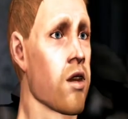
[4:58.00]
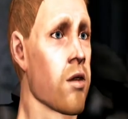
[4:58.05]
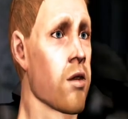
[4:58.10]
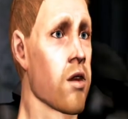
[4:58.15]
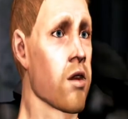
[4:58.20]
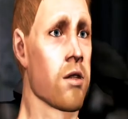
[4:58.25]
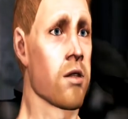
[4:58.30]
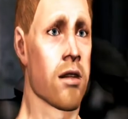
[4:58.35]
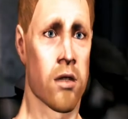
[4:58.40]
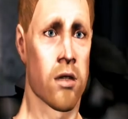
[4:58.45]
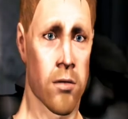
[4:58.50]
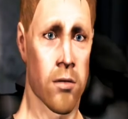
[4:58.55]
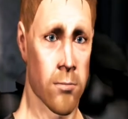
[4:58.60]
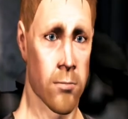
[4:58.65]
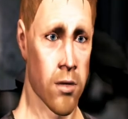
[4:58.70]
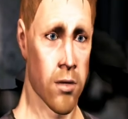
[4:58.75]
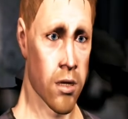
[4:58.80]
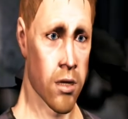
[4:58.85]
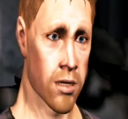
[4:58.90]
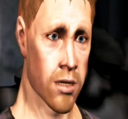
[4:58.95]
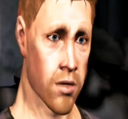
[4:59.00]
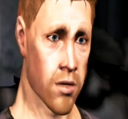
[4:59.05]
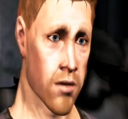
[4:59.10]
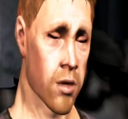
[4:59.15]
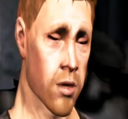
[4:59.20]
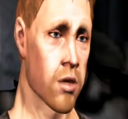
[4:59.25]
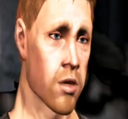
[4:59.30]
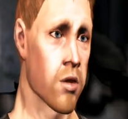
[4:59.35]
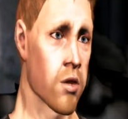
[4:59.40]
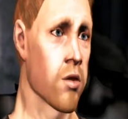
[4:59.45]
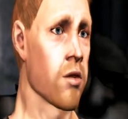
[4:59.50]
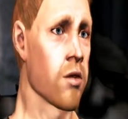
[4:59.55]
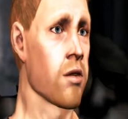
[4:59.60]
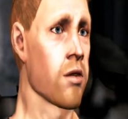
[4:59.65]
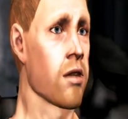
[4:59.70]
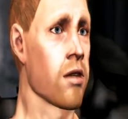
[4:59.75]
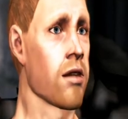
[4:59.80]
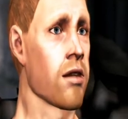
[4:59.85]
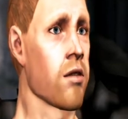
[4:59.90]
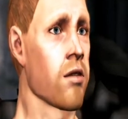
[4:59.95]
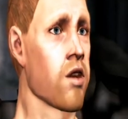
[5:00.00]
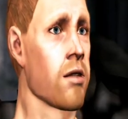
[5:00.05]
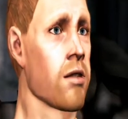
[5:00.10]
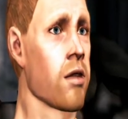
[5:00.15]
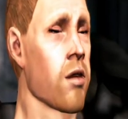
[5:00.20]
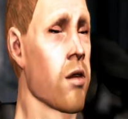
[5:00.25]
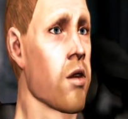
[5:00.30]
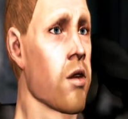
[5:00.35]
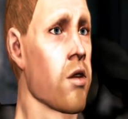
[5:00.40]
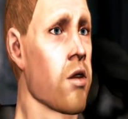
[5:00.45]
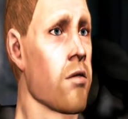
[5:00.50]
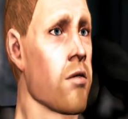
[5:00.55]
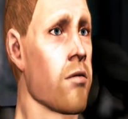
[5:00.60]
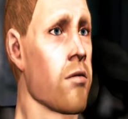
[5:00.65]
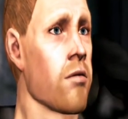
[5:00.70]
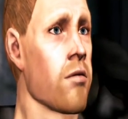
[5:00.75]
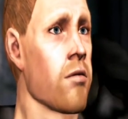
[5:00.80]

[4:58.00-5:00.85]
across any deposits of ore, let us know.